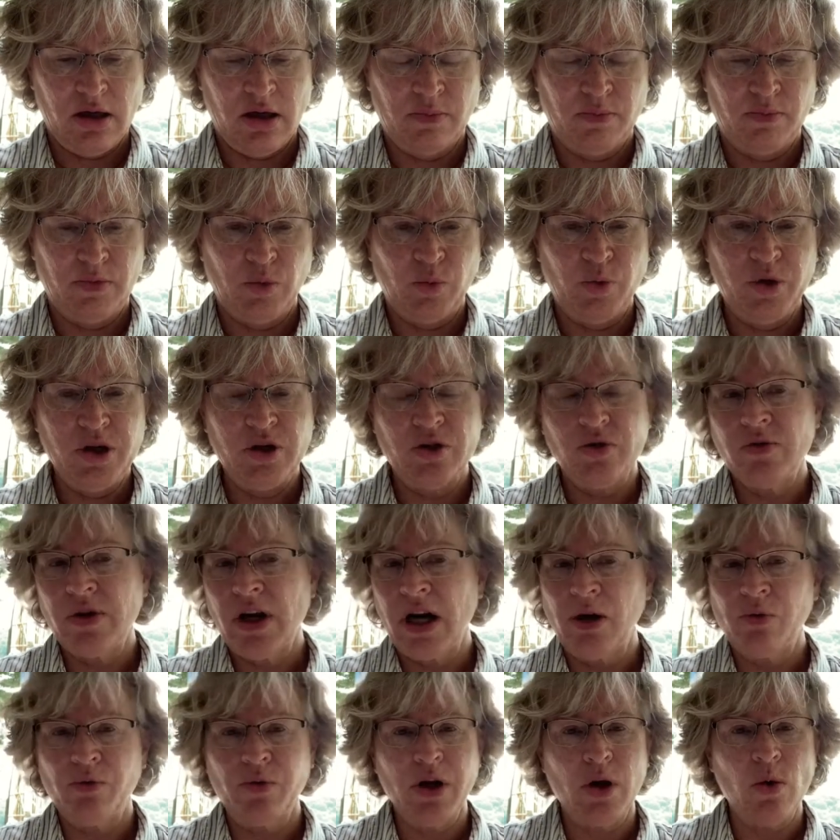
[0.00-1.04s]
We do
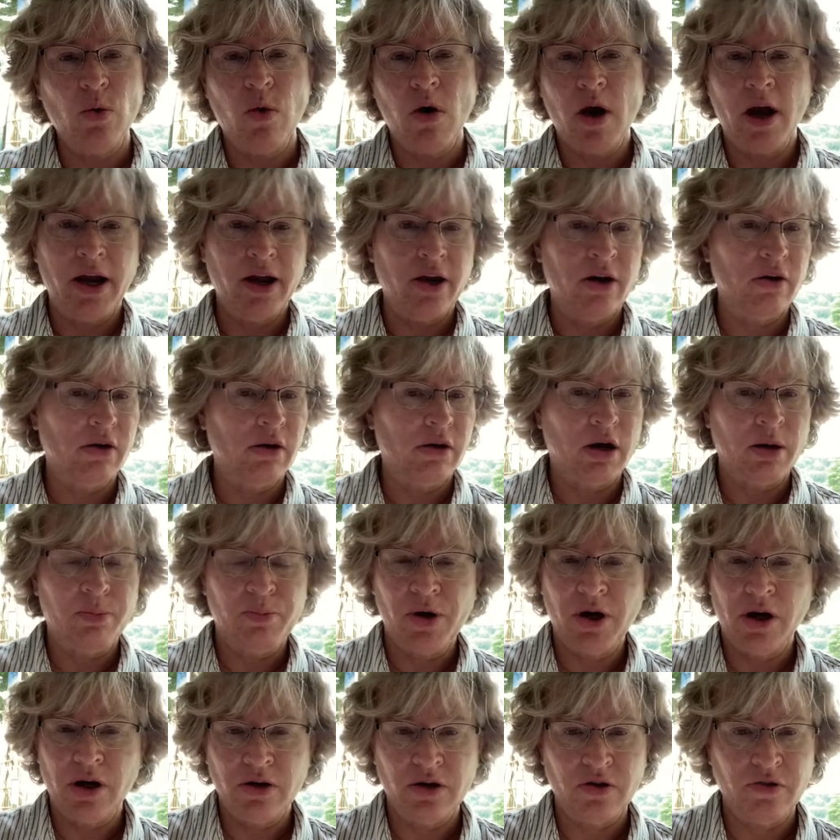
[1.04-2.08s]
not require our
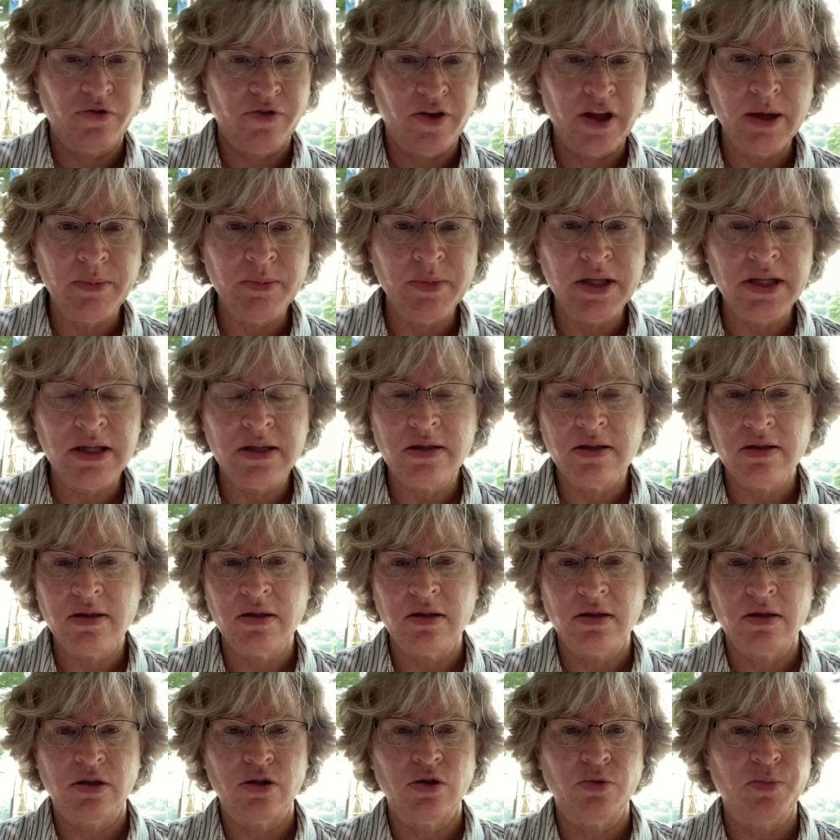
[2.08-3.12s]
partner families
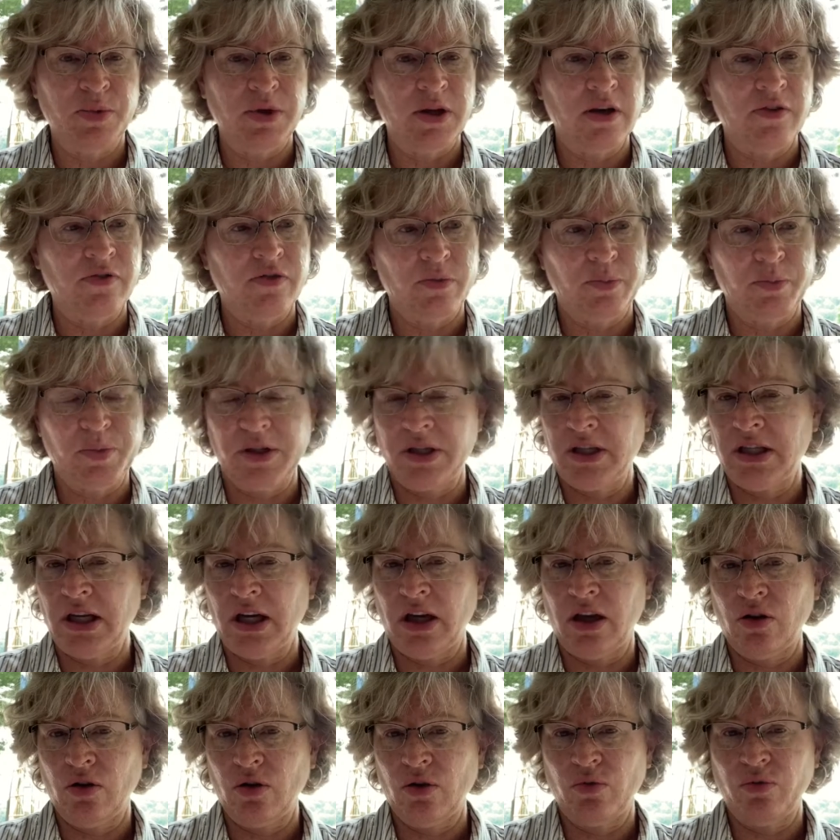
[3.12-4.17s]
to be of a
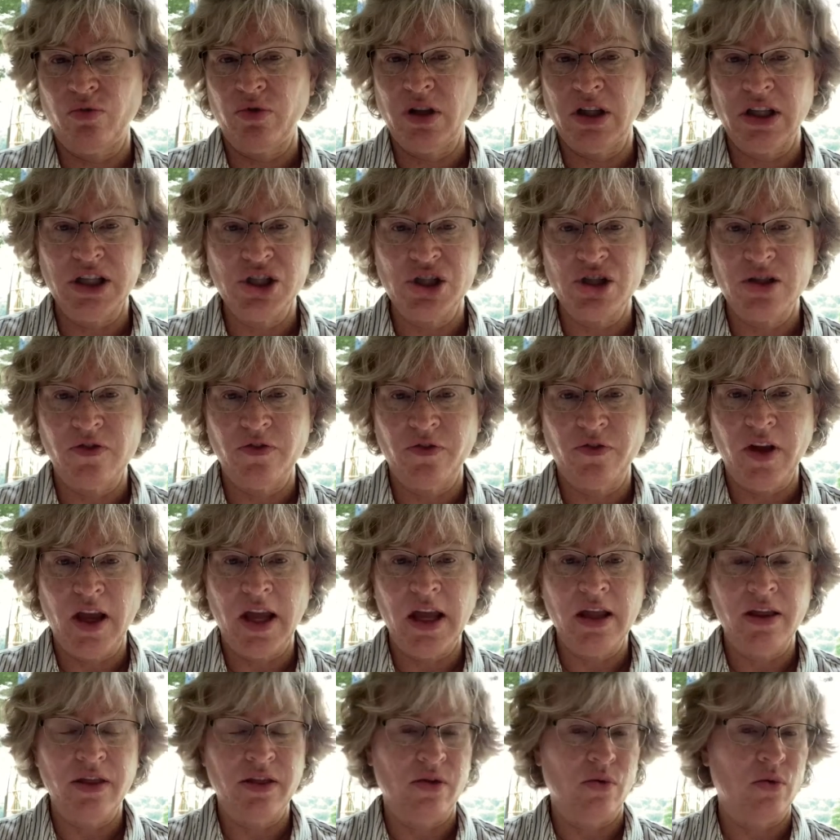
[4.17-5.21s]
particular religious
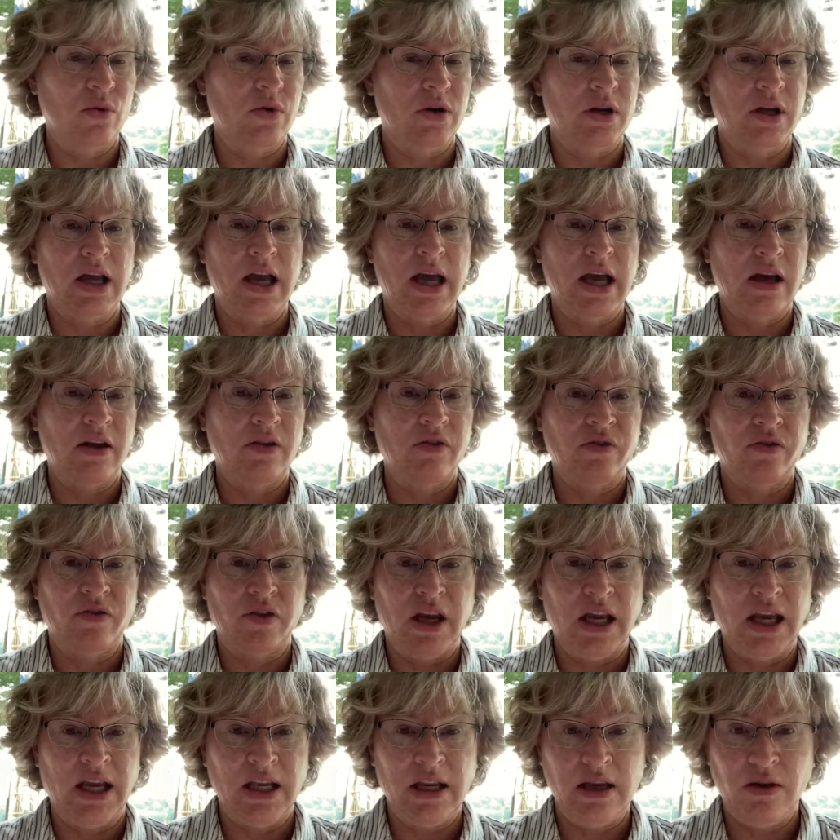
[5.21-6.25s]
faith or to have
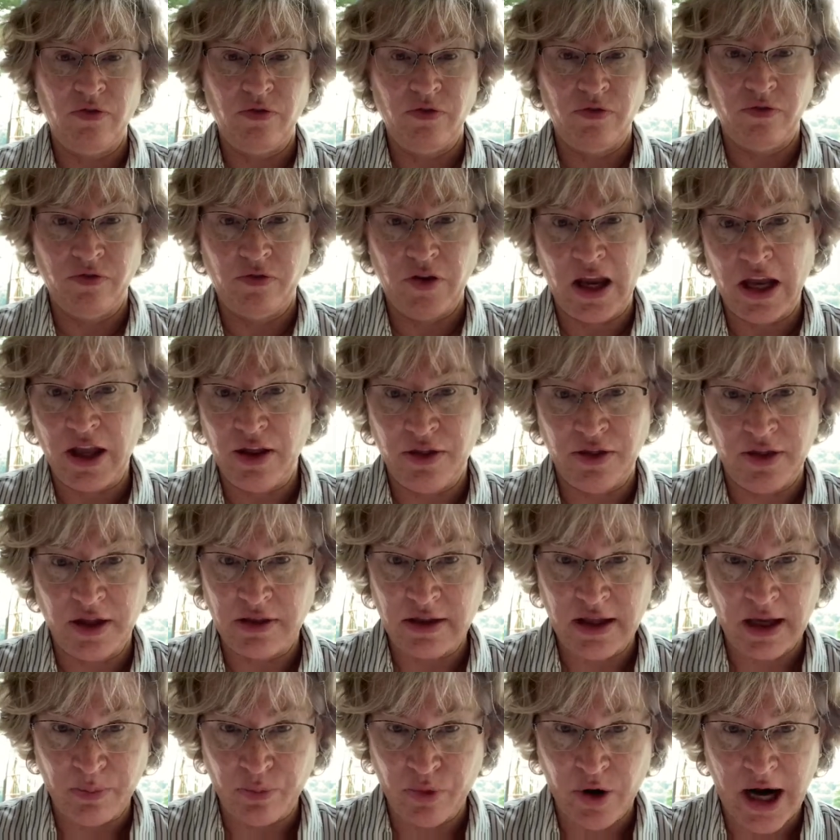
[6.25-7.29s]
any faith that
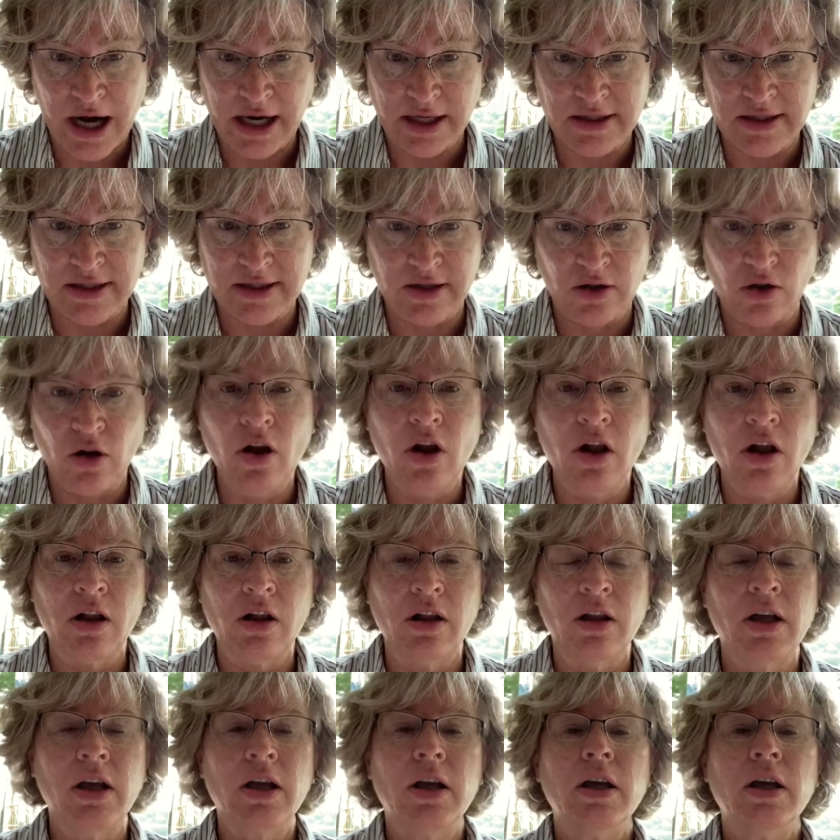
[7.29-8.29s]
they practice at all.